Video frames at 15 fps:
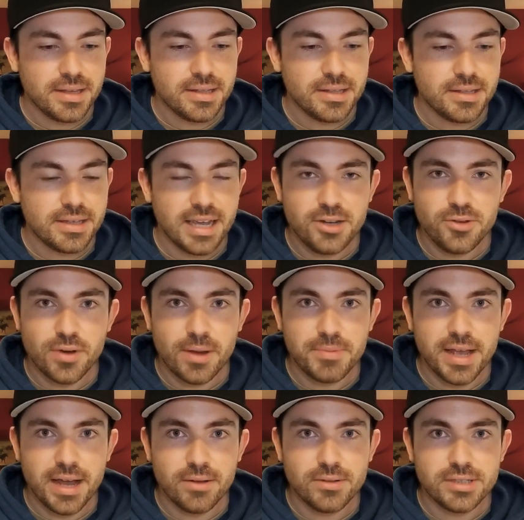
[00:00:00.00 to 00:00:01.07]
K2
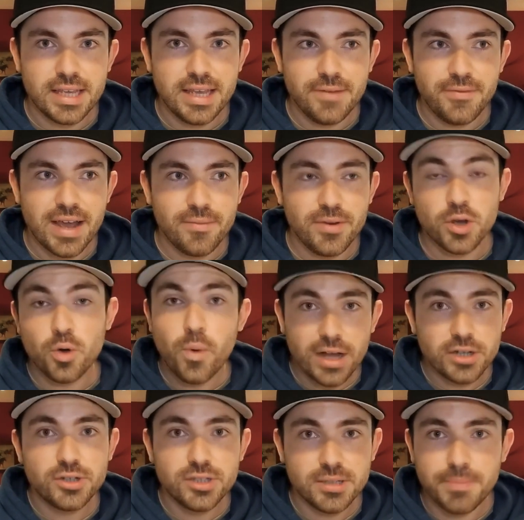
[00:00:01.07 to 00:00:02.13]
Uptowns, if you have any
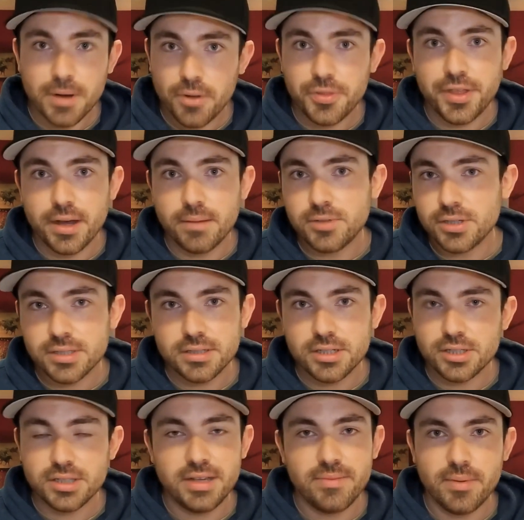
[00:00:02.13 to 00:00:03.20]
questions about them, just
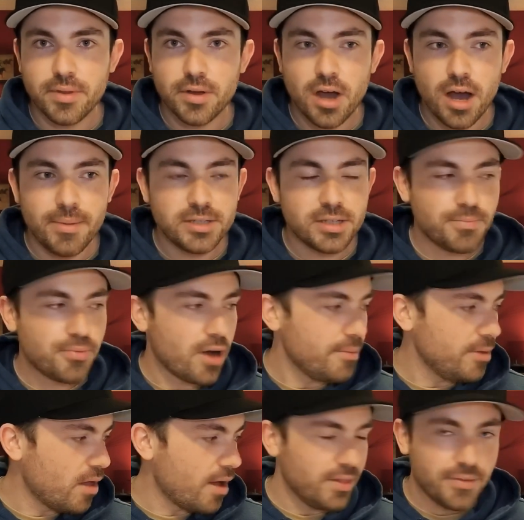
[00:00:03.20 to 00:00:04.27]
leave them in the comments. I probably
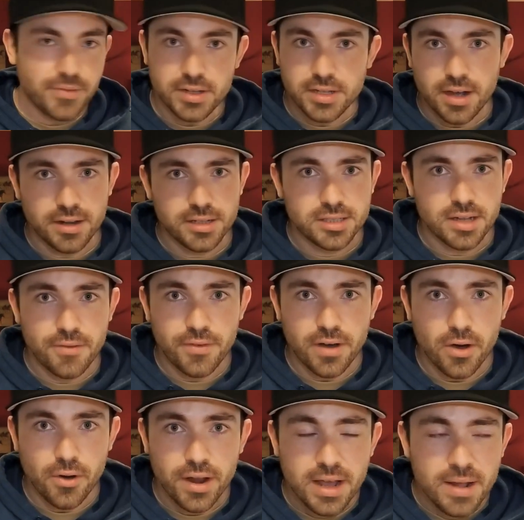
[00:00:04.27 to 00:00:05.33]
left a ton of stuff
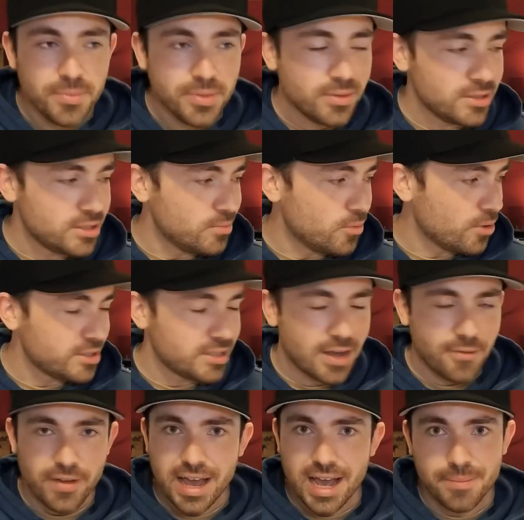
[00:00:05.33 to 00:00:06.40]
out. There's some more stuff I
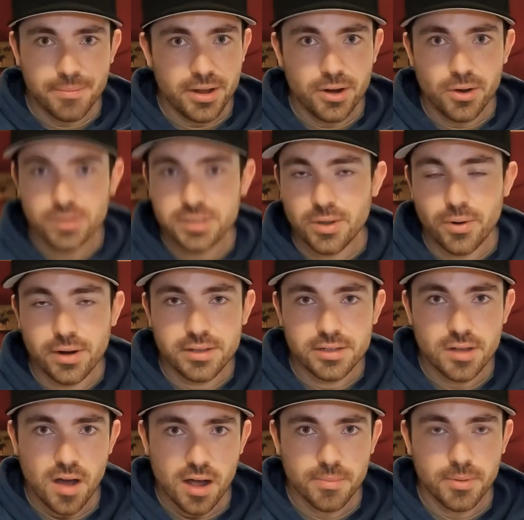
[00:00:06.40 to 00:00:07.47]
had in my notes I wanted to
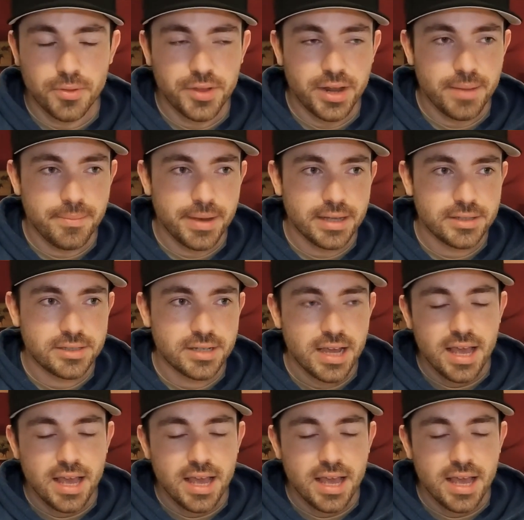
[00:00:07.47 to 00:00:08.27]
talk about that I missed.